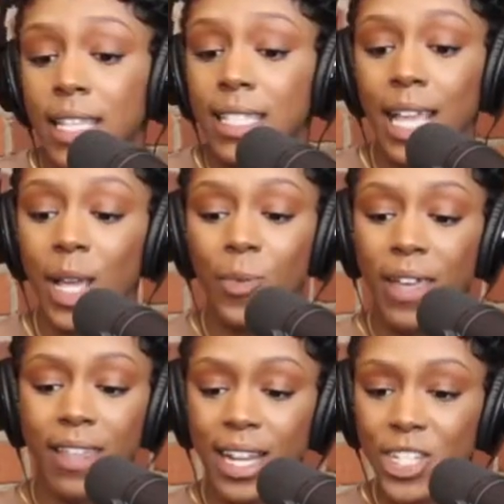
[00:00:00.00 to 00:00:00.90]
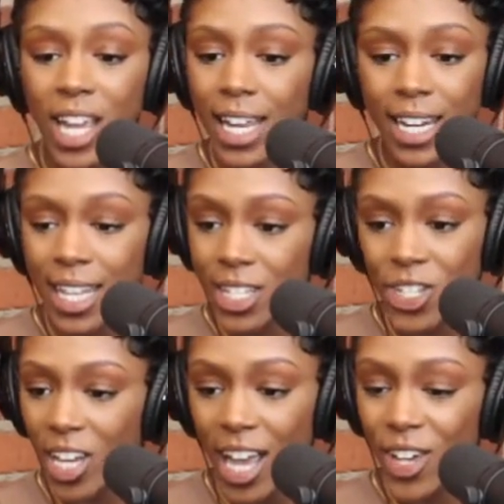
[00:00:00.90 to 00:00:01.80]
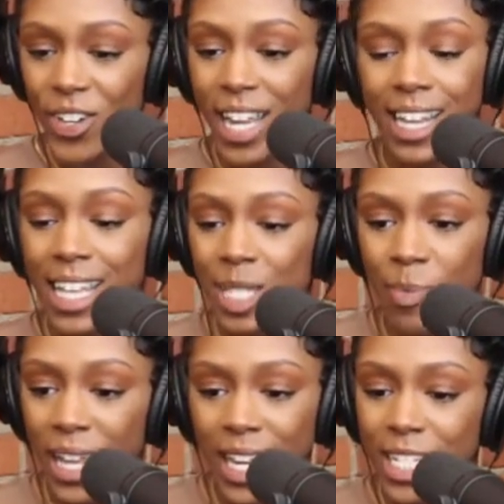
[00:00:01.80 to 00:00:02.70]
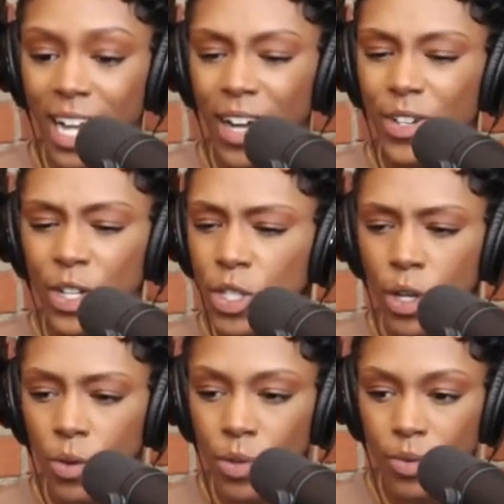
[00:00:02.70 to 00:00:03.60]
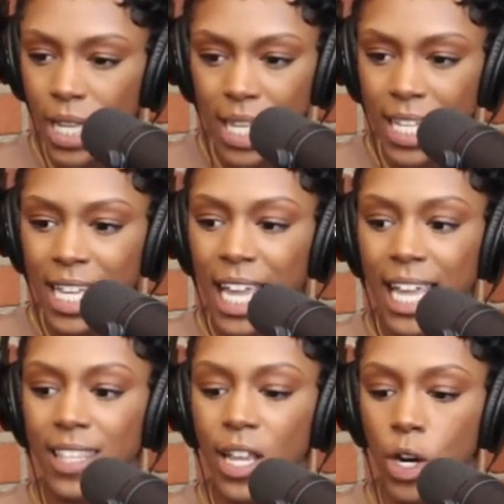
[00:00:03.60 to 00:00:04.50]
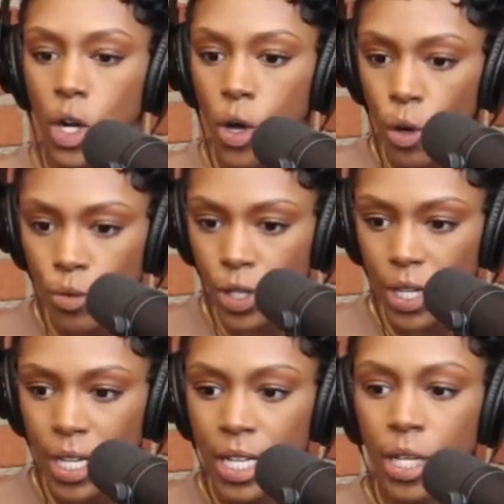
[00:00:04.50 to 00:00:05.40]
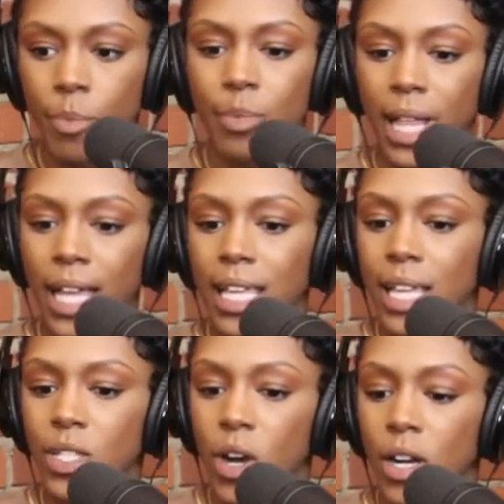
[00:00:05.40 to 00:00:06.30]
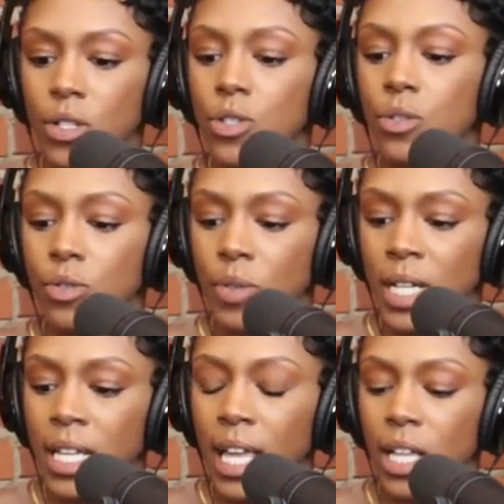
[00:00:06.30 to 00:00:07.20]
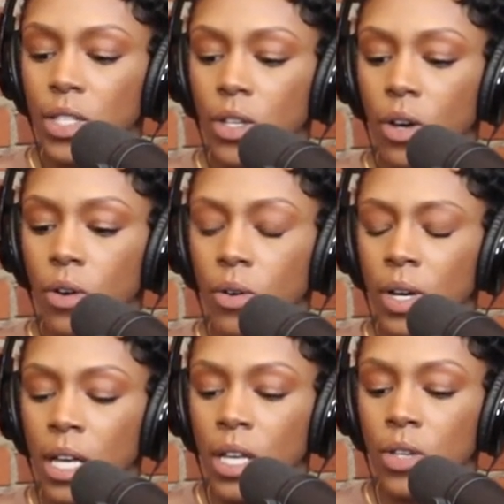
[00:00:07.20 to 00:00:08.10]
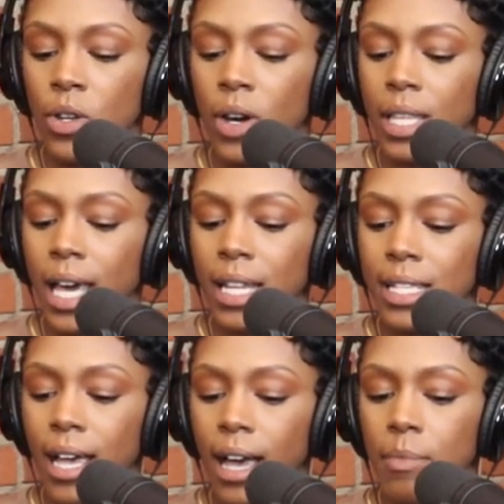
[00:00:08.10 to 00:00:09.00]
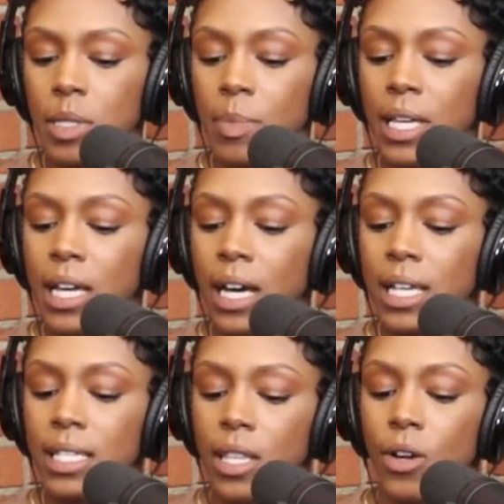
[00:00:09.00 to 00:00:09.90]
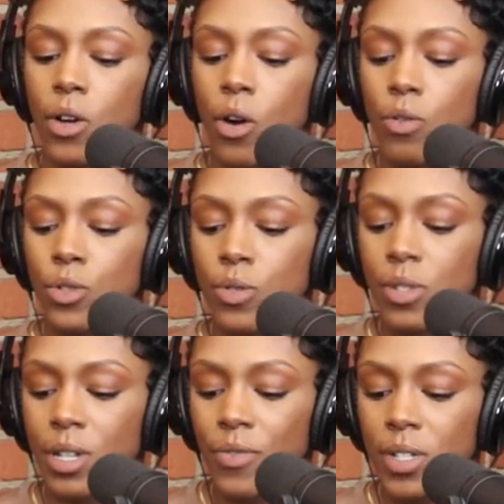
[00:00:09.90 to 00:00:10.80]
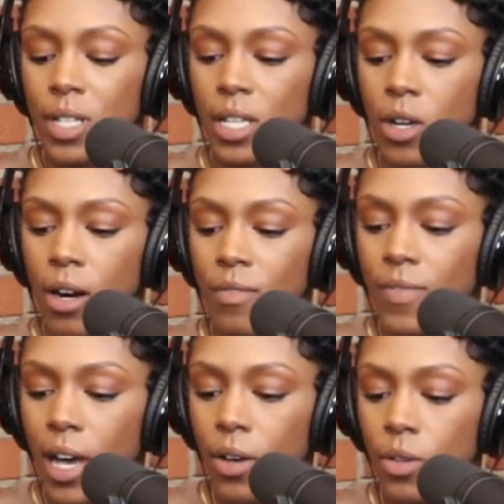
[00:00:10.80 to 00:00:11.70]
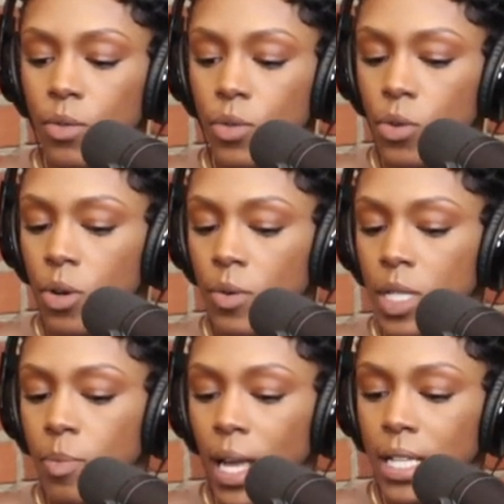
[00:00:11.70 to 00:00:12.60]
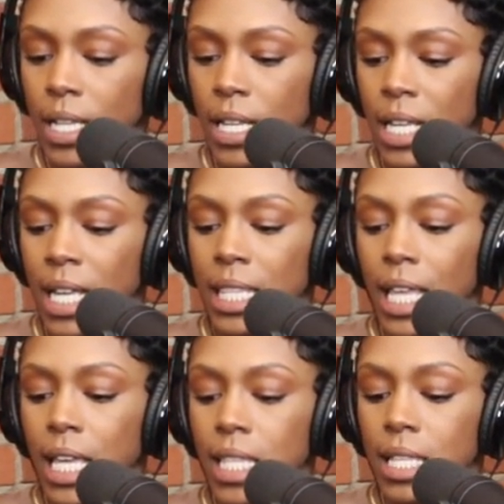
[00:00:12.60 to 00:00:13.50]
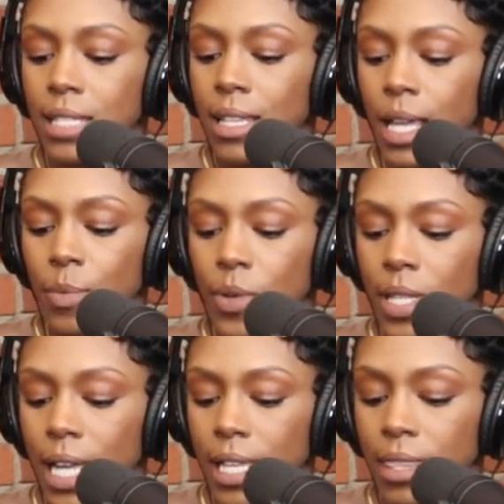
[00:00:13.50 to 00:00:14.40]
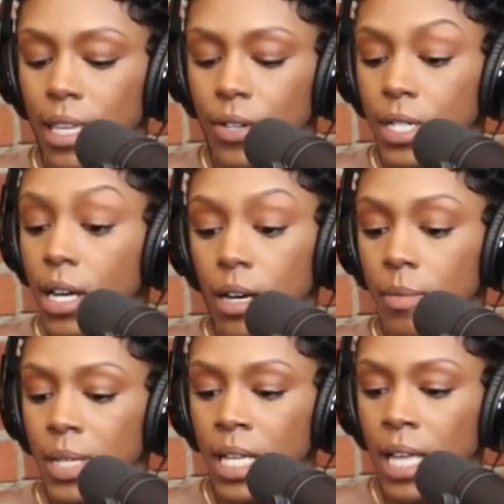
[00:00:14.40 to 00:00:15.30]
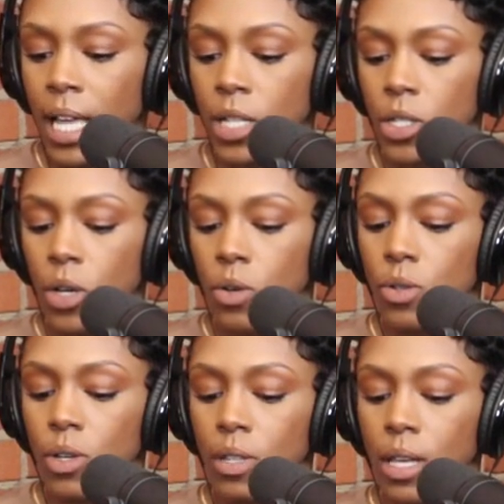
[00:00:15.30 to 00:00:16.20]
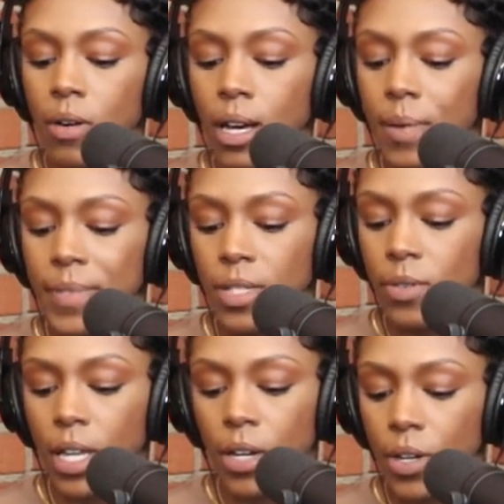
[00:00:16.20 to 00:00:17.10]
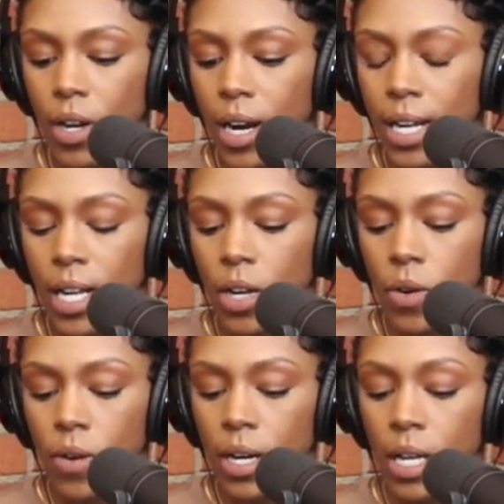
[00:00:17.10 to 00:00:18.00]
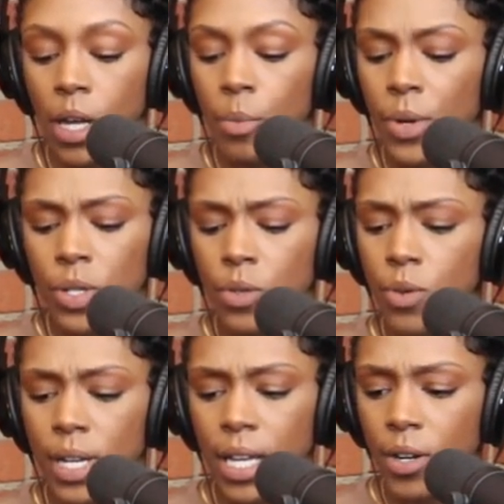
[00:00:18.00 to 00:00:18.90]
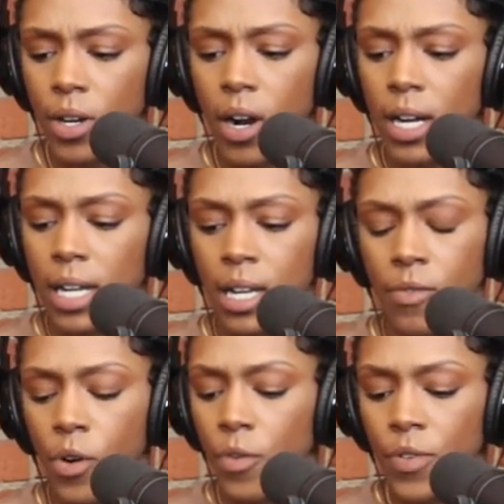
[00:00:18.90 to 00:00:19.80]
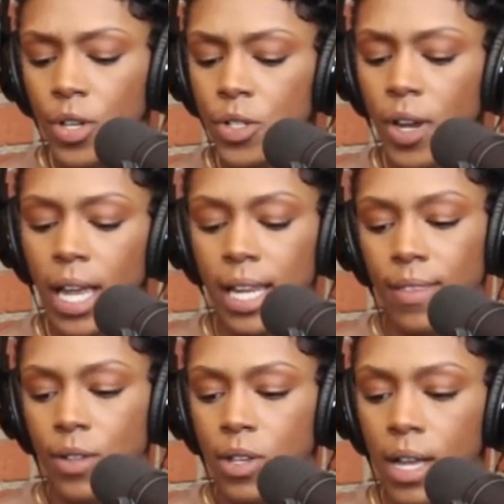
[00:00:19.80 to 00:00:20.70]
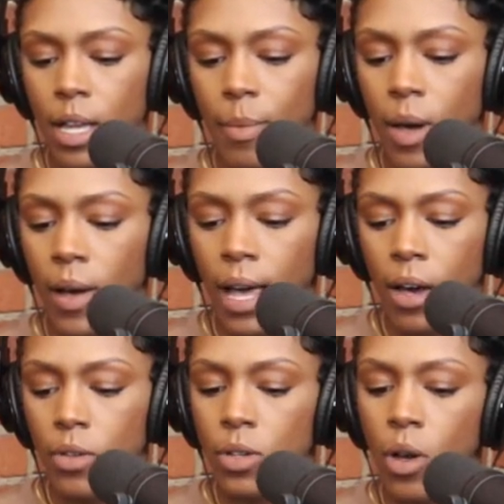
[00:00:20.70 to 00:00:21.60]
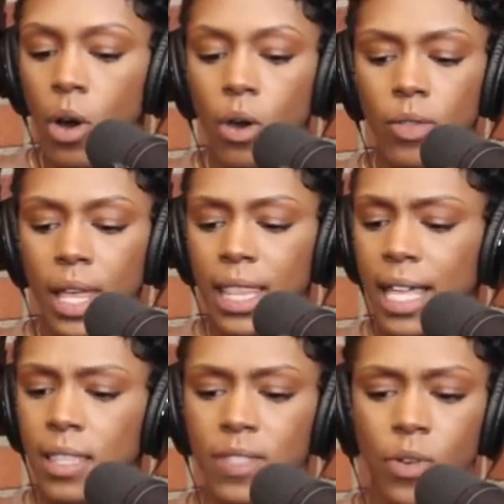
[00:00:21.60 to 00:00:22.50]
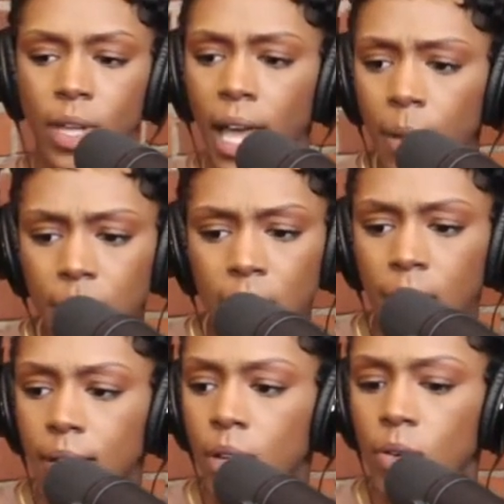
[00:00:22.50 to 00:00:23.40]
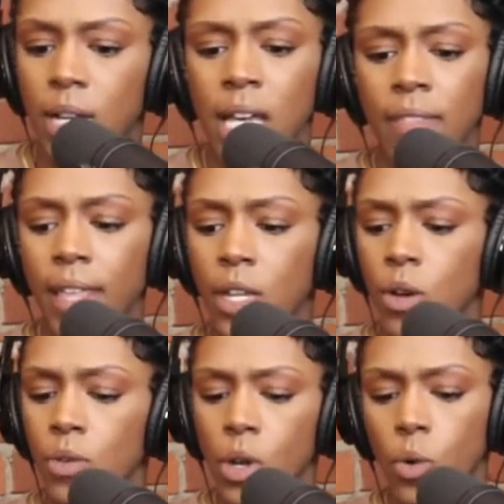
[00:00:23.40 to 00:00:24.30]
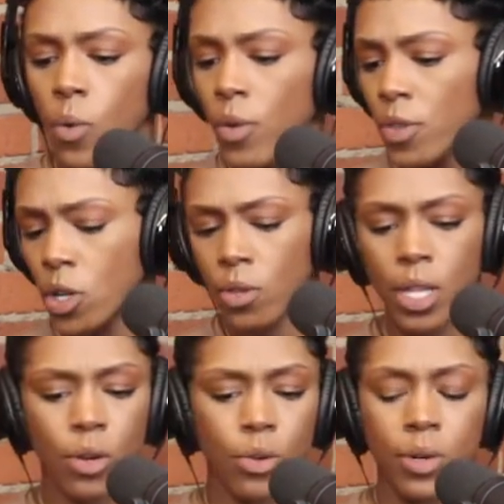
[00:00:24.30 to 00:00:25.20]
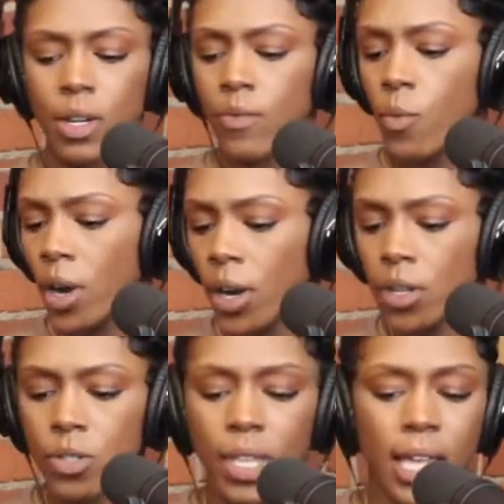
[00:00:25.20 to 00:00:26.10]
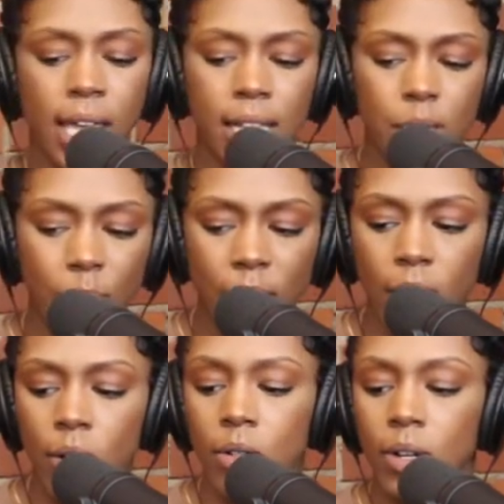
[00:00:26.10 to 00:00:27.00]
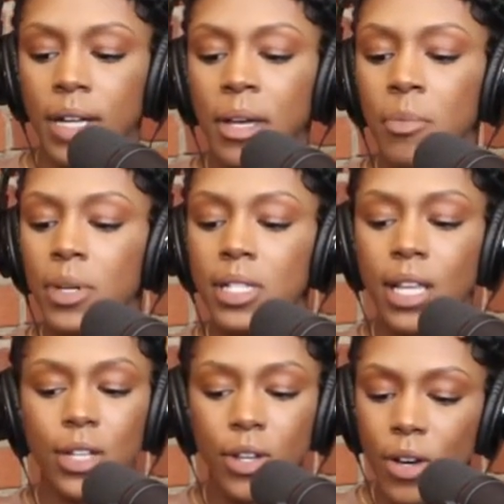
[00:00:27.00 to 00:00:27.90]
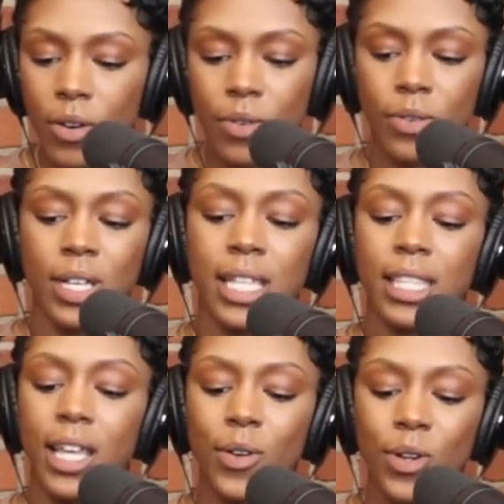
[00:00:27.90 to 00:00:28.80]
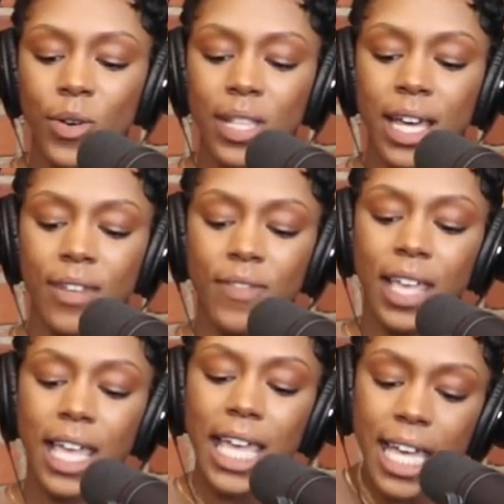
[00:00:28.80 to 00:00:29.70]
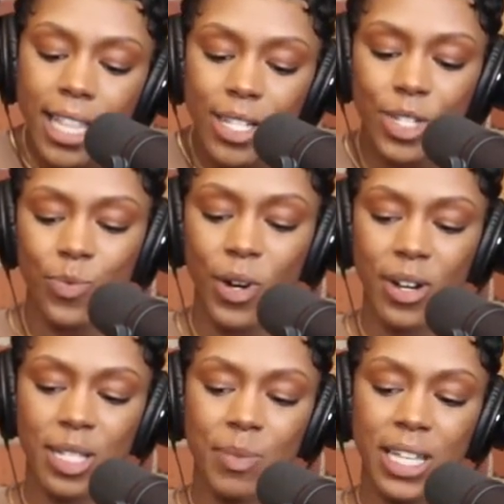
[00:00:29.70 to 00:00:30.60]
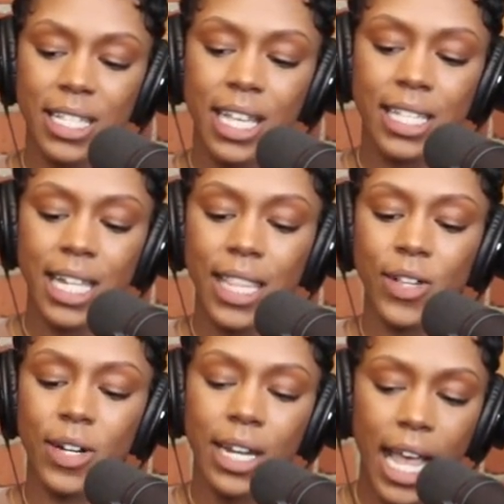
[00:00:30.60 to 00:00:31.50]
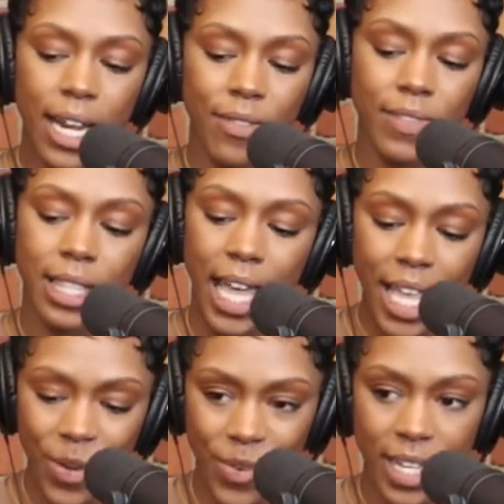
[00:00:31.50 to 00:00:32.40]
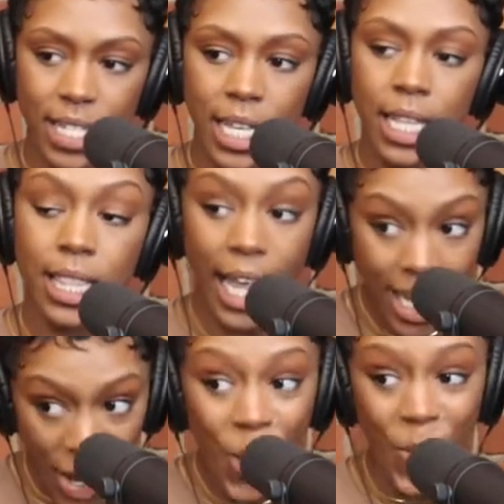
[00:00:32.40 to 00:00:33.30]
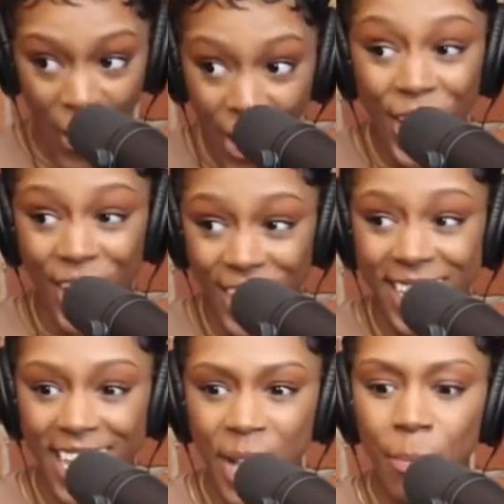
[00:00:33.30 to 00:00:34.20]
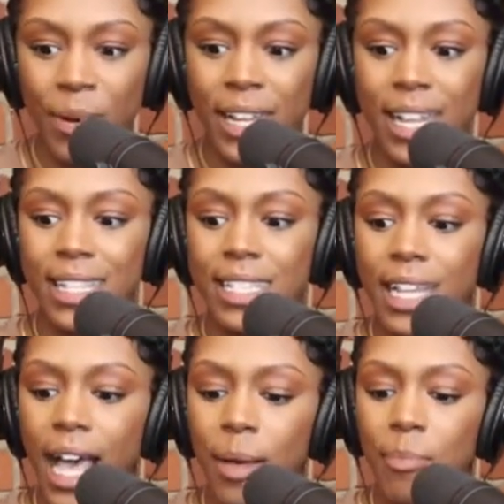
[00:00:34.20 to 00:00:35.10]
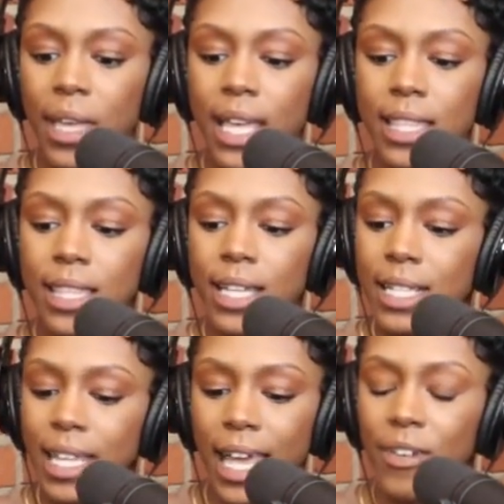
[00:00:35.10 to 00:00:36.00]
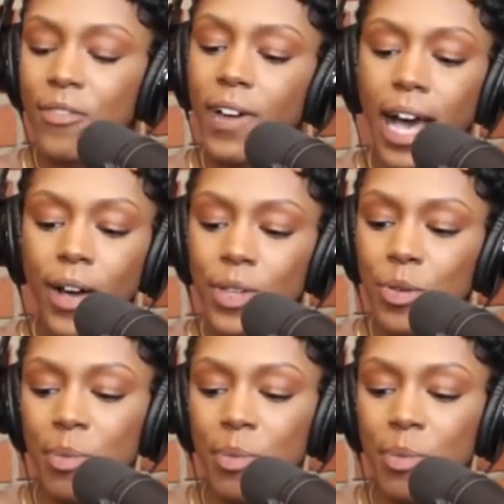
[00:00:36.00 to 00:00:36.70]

the same way that a Chinese child and a Hispanic child are so unique in their culture, black kids are too. And so you know, a lot of times because their cultural differences aren't valued nor respected, they get this label like they're dumb. And so, you know, they'll come to kindergarten or preschool or kindergarten or first grade and they're talking about how, you know, oh, they like this vocabulary or they don't know, you know, they don't know enough words or they can't spell or, but it's like, no, they don't know a lot of English words because that's not their native language. they know words, right. but it's not being looked at of value